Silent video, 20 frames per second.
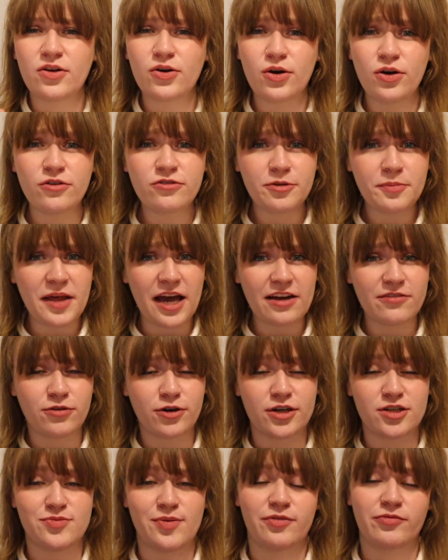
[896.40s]
The goal for Black
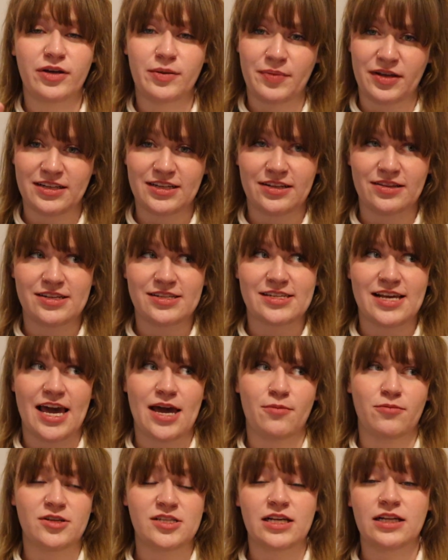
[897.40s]
Forest when rebuilding this
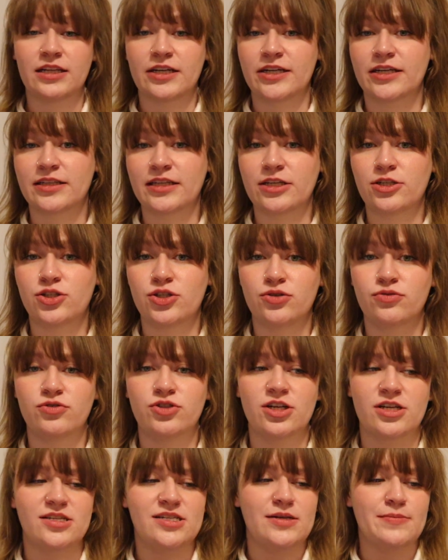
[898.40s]
game was clearly to
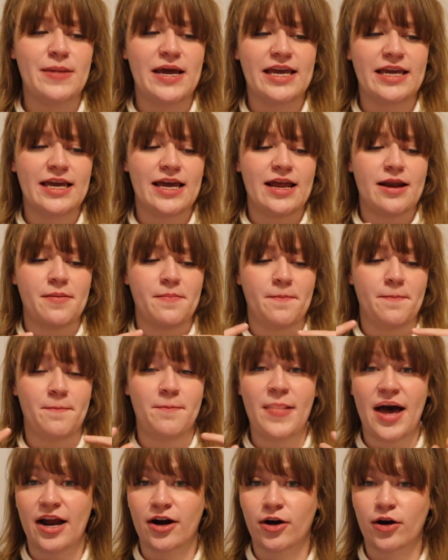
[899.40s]
just make it
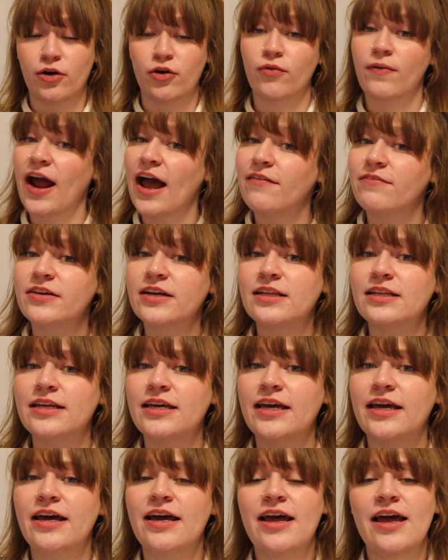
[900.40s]
better
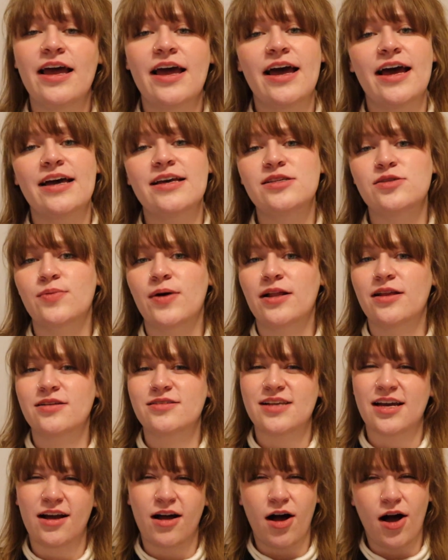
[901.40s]
graphically as well
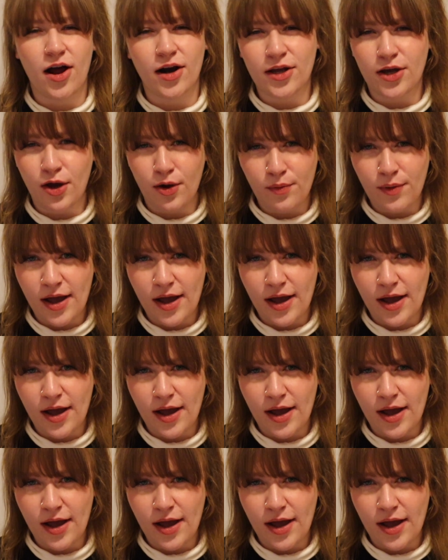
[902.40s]
as like audio